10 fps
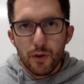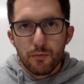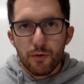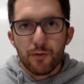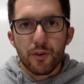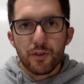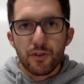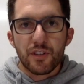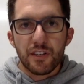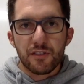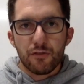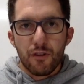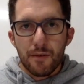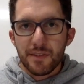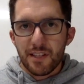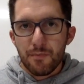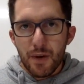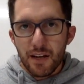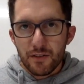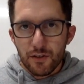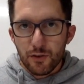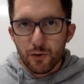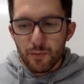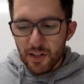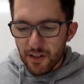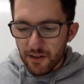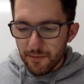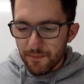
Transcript: preferred to use Instagram as their main social media.